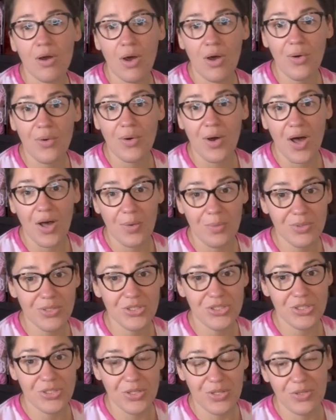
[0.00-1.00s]
Oh, I will
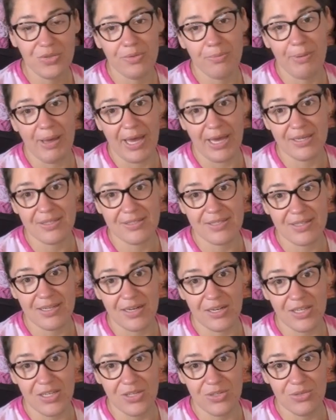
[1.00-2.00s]
show you the bags that
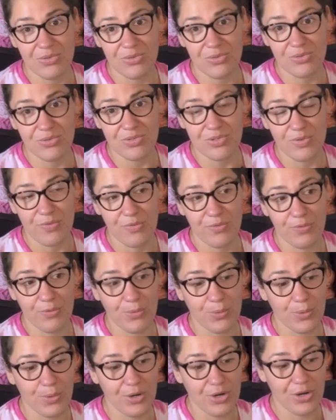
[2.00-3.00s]
I use
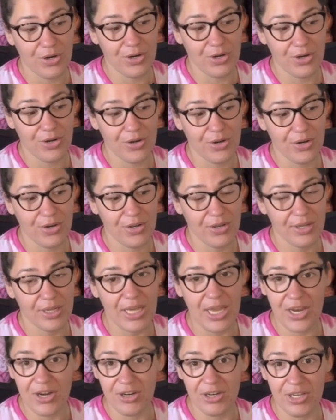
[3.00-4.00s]
for
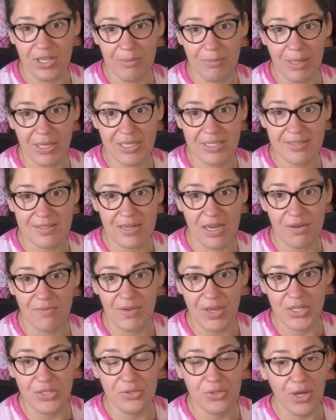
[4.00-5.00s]
carrying my stuff.
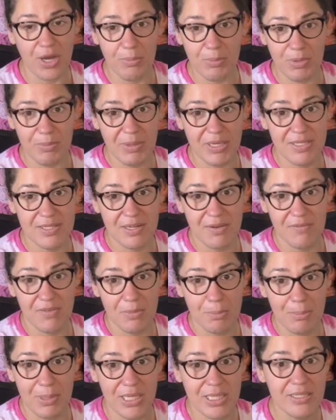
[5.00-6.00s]
I do not put my stuff
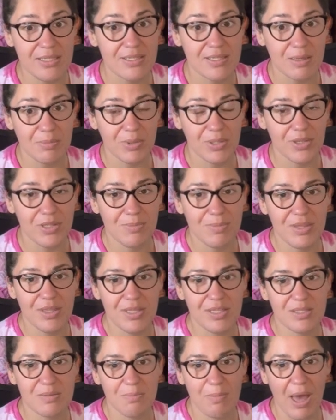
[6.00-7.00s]
in bins. I put them in
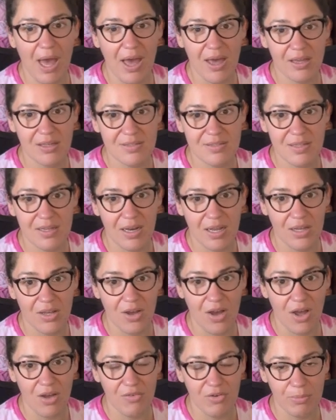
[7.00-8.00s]
these bags that I
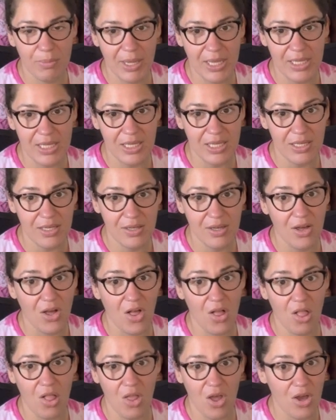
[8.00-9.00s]
got from IKEA
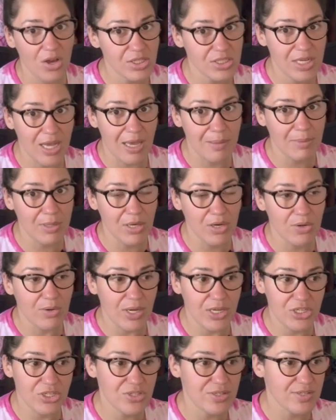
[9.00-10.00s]
a long time ago.
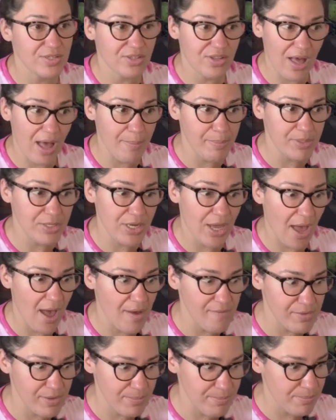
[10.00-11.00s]
I just still happen to
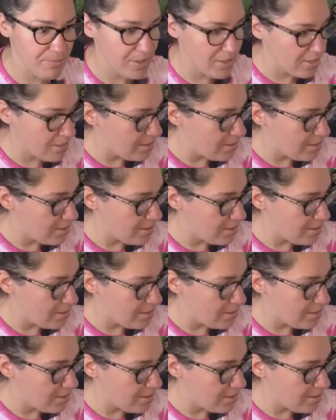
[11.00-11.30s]
have them.